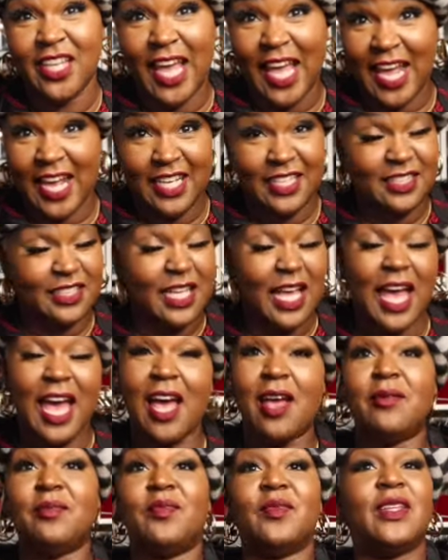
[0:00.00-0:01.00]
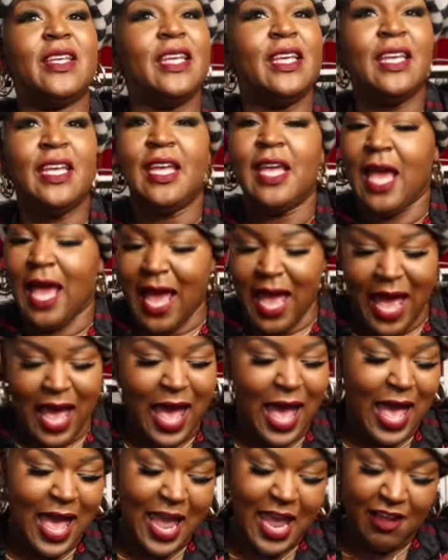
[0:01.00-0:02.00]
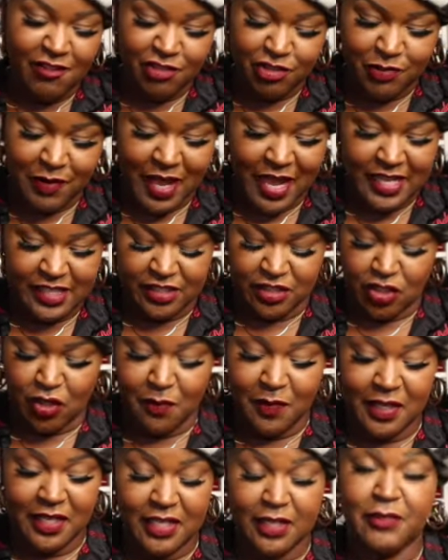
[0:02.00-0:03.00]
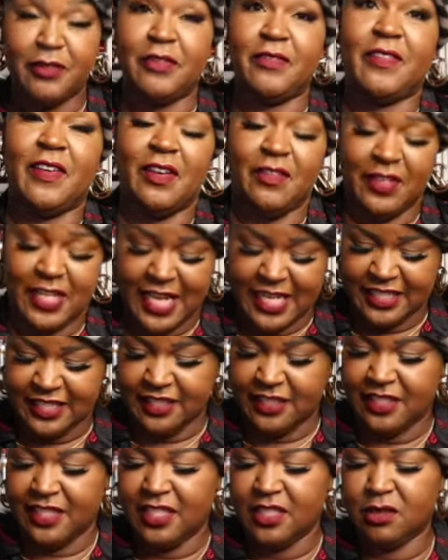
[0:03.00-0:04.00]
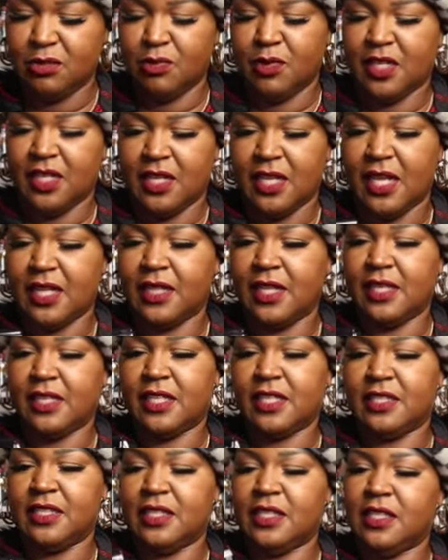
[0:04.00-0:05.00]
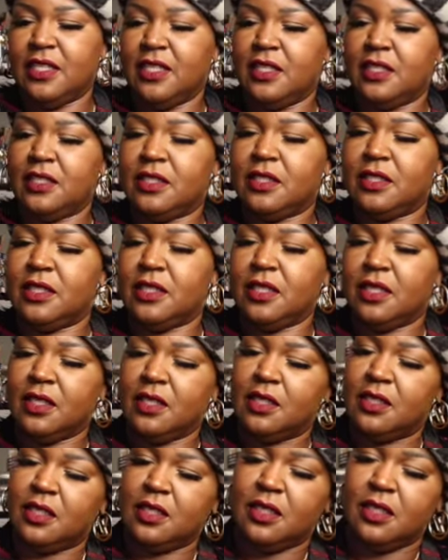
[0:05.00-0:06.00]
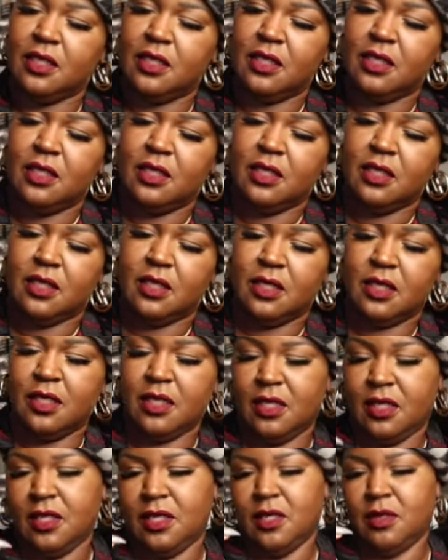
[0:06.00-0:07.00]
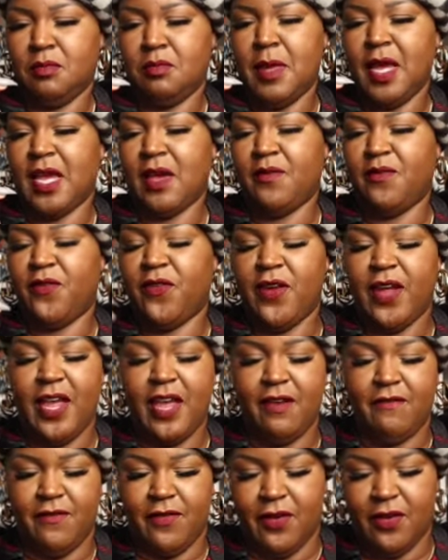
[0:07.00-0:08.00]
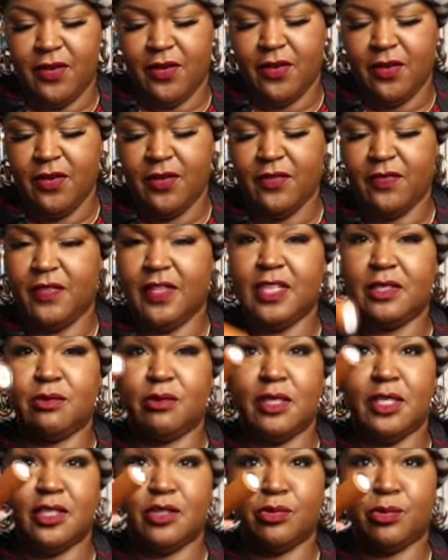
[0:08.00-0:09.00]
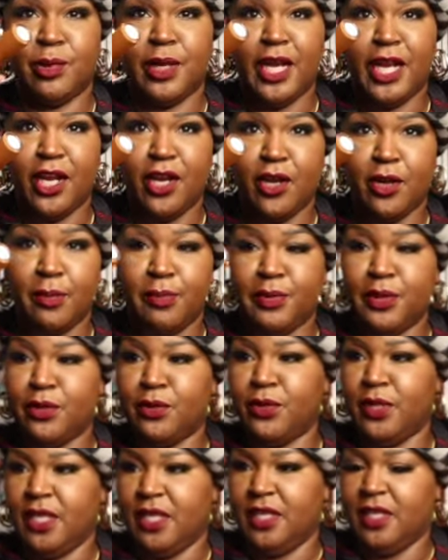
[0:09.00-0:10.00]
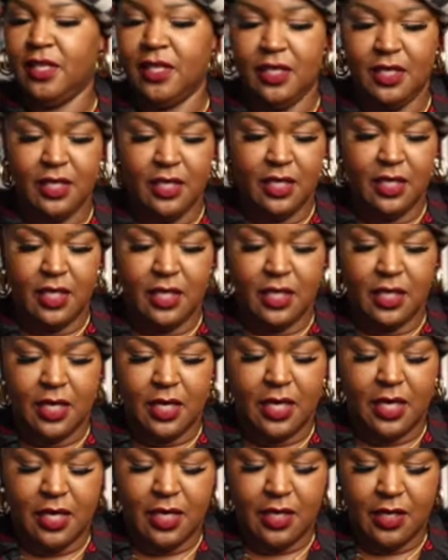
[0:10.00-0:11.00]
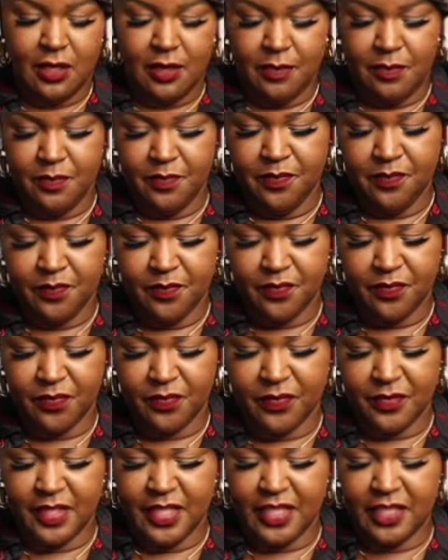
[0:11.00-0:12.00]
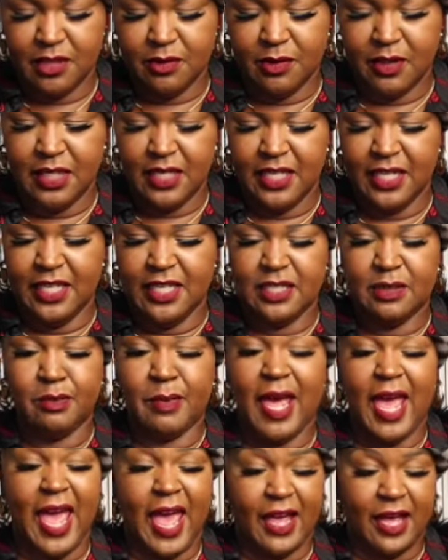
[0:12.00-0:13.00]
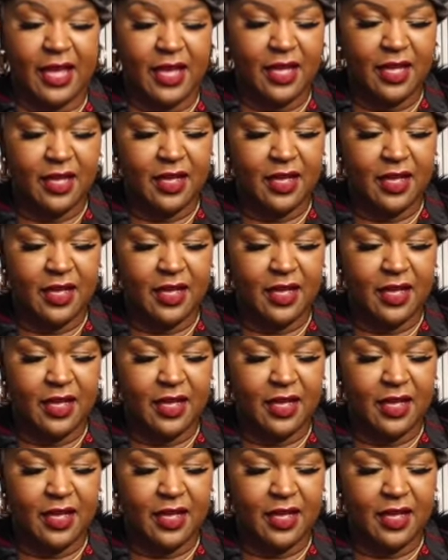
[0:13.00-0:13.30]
guys. I have tried so many different foundations. This one, I think this is Makeup Forever. This one is Rare Beauty. This one is MAC.